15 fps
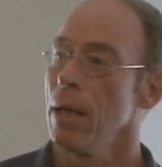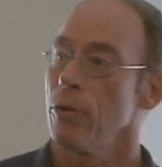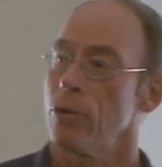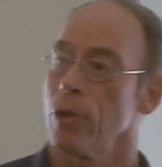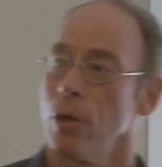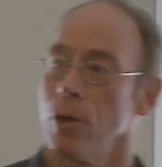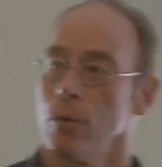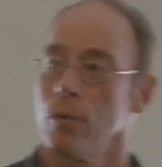
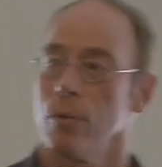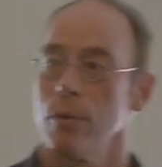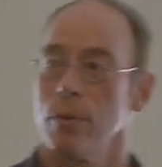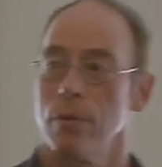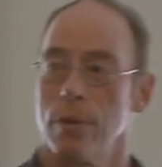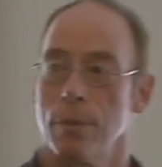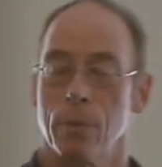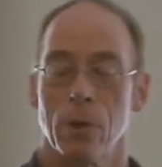So
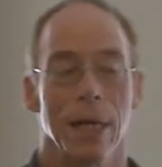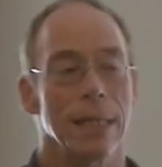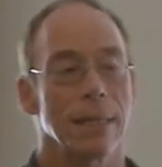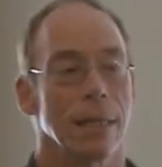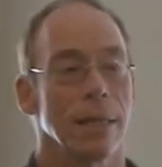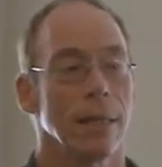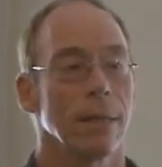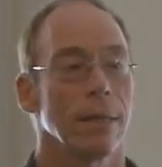the
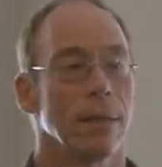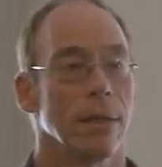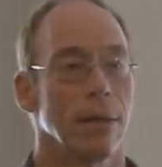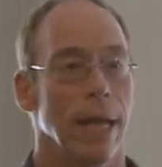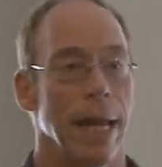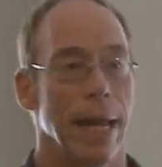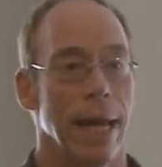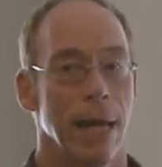president
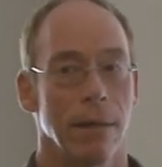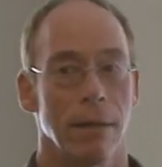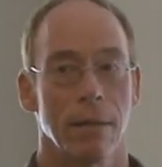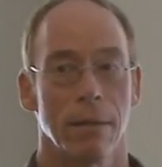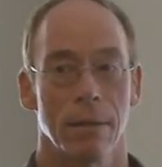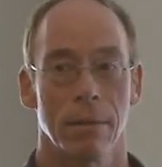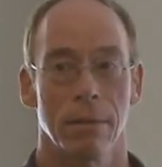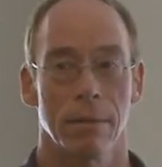
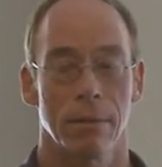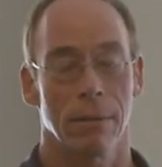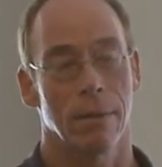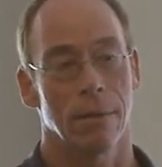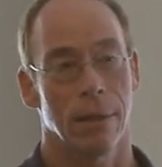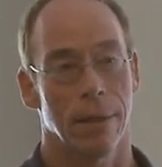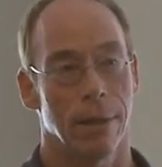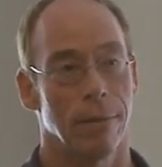and,
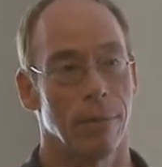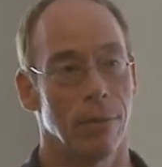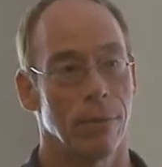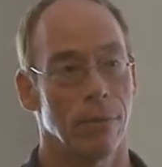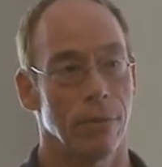uh,